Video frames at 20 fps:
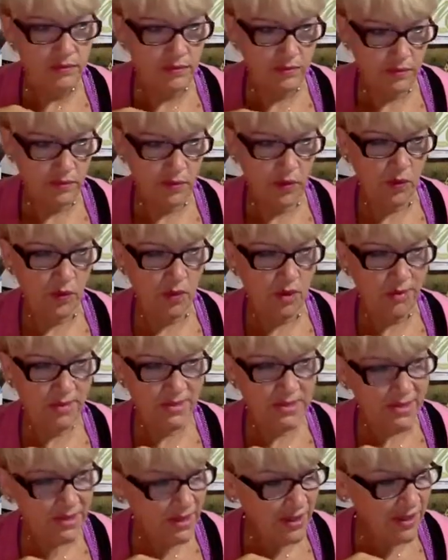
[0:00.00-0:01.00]
We want to be
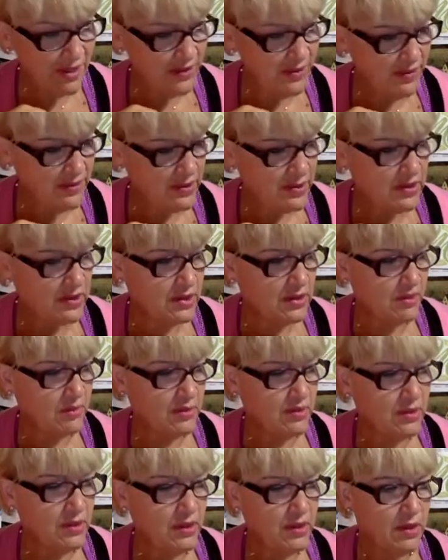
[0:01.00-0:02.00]
saved.
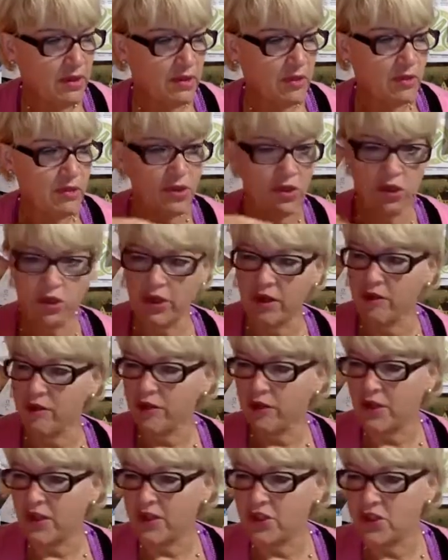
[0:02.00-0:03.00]
We're looking
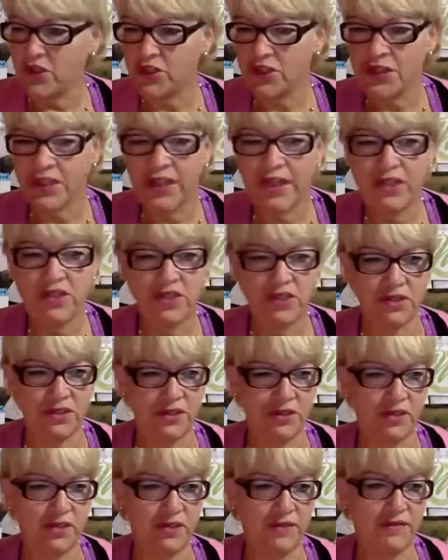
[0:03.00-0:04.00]
for
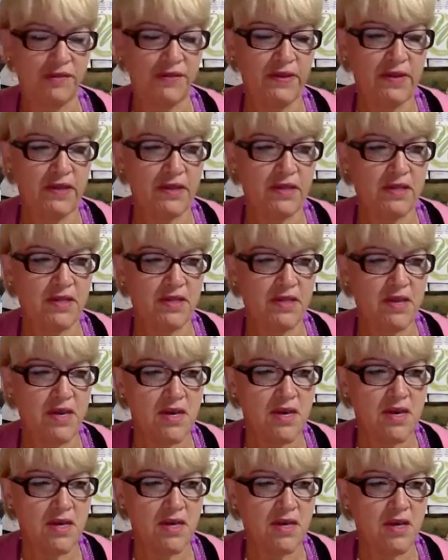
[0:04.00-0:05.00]
legislation to fix
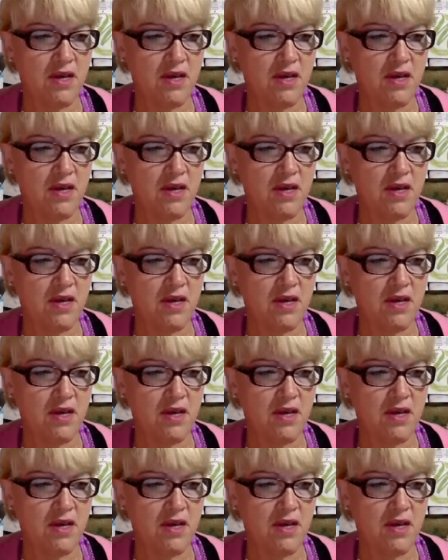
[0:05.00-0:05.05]
the